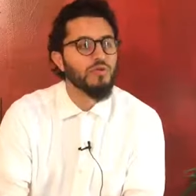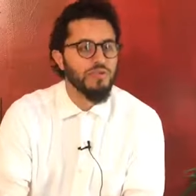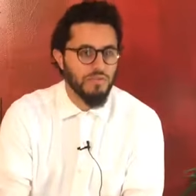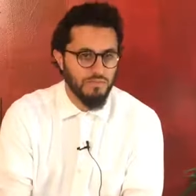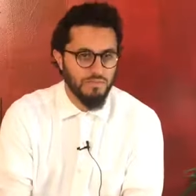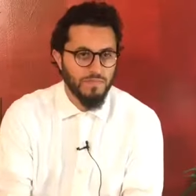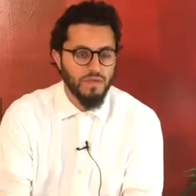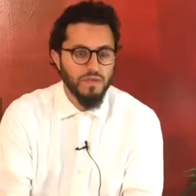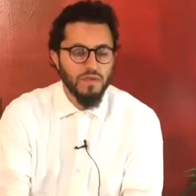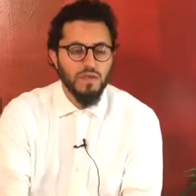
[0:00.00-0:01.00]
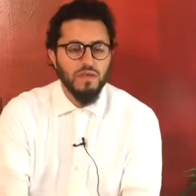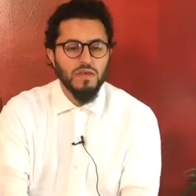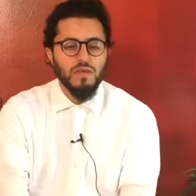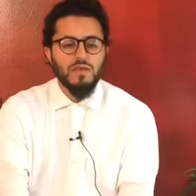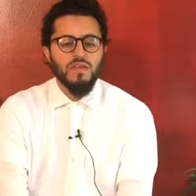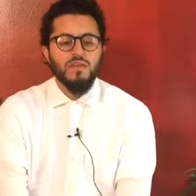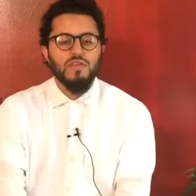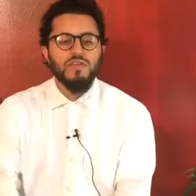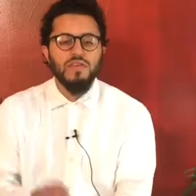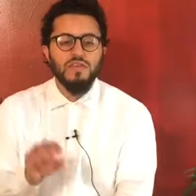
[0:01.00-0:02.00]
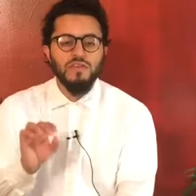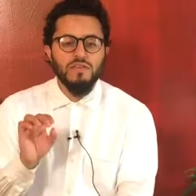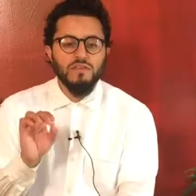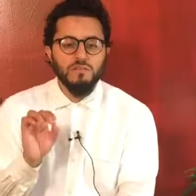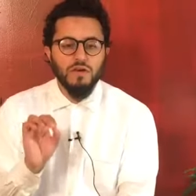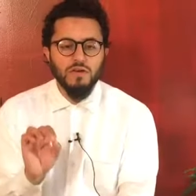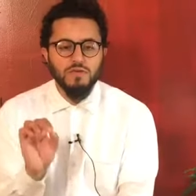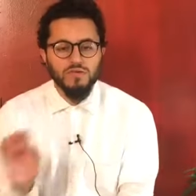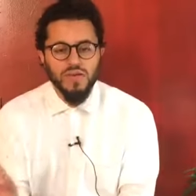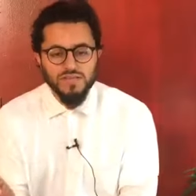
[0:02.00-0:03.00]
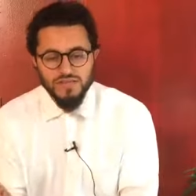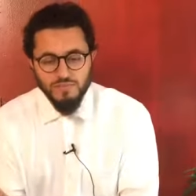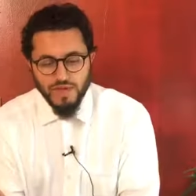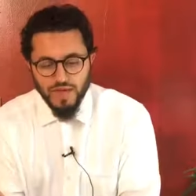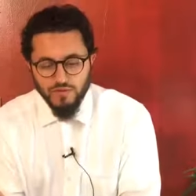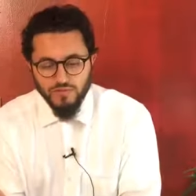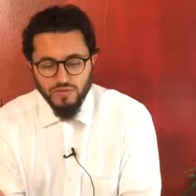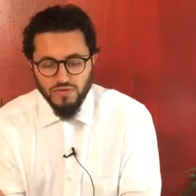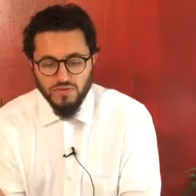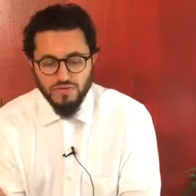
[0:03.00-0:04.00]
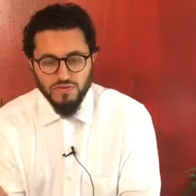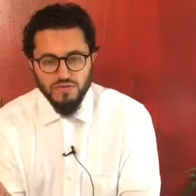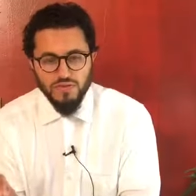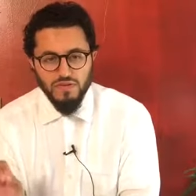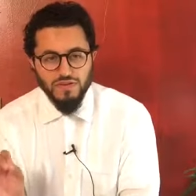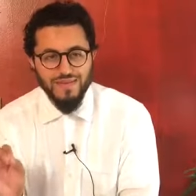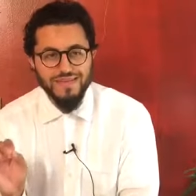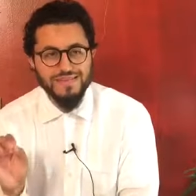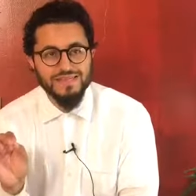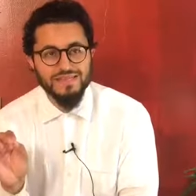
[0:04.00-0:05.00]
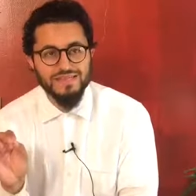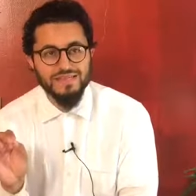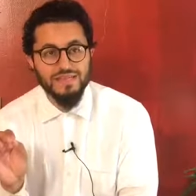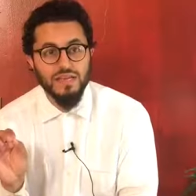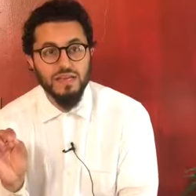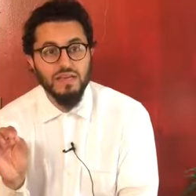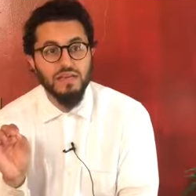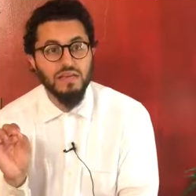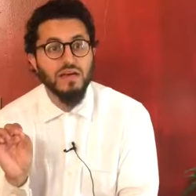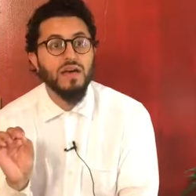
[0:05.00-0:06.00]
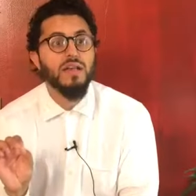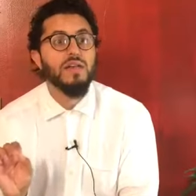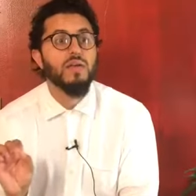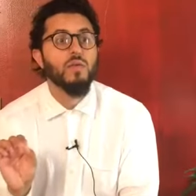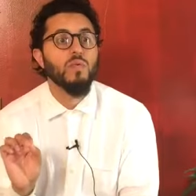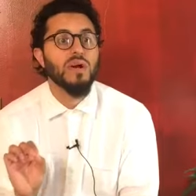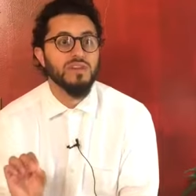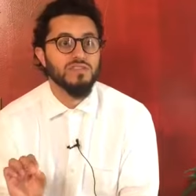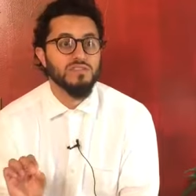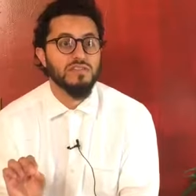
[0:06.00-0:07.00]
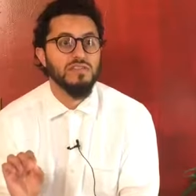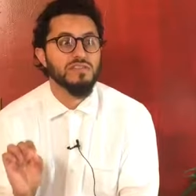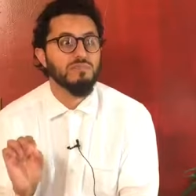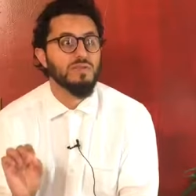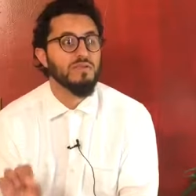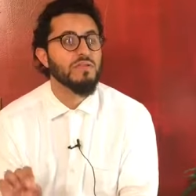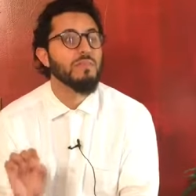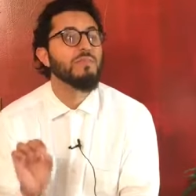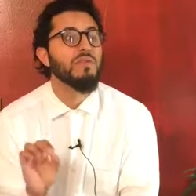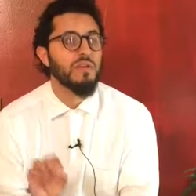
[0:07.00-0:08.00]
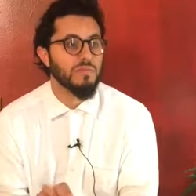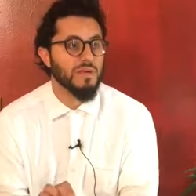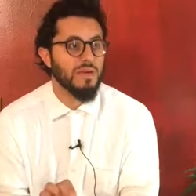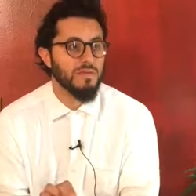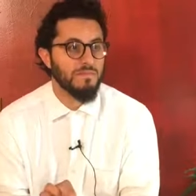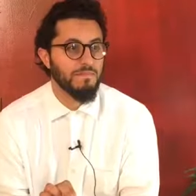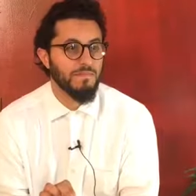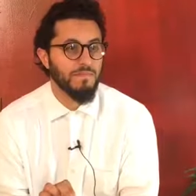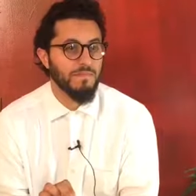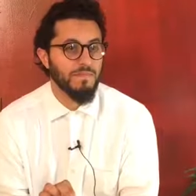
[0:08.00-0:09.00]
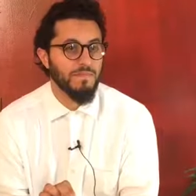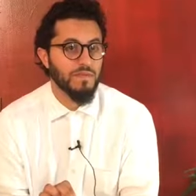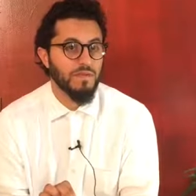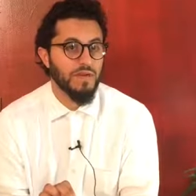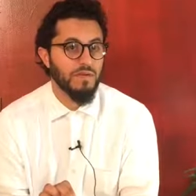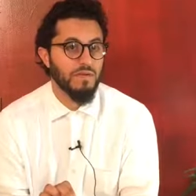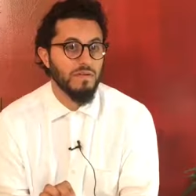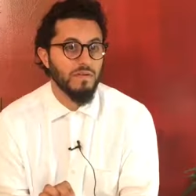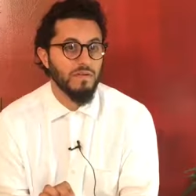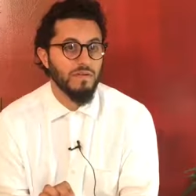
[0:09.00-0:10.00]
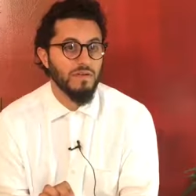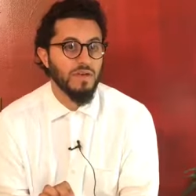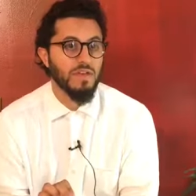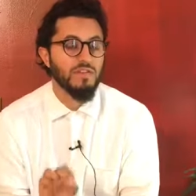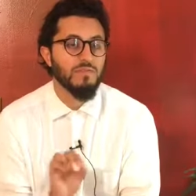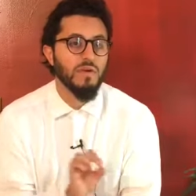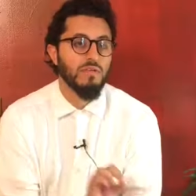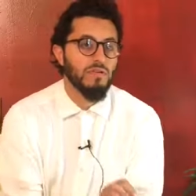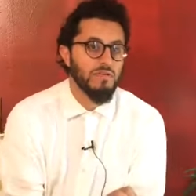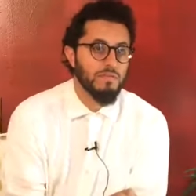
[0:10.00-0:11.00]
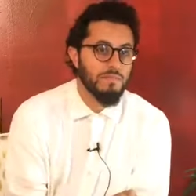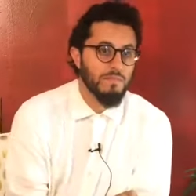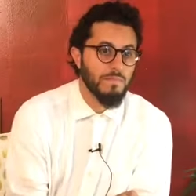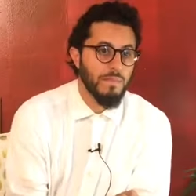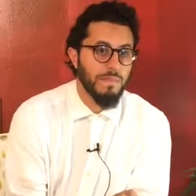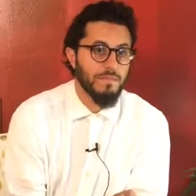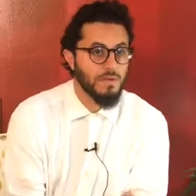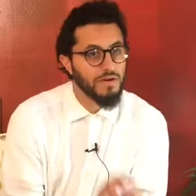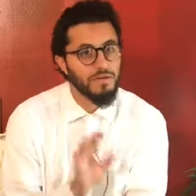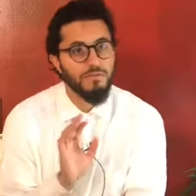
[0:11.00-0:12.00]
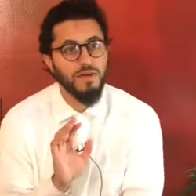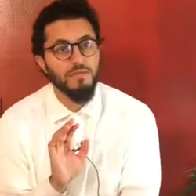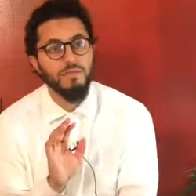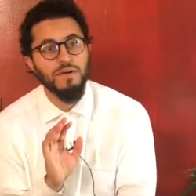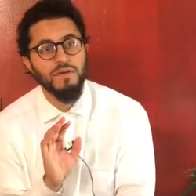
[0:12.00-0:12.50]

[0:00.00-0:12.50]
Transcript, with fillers: it. The martyr who dies in the battlefield is not washed. He is merely prayed upon. Okay? And he's buried buried and prayed upon,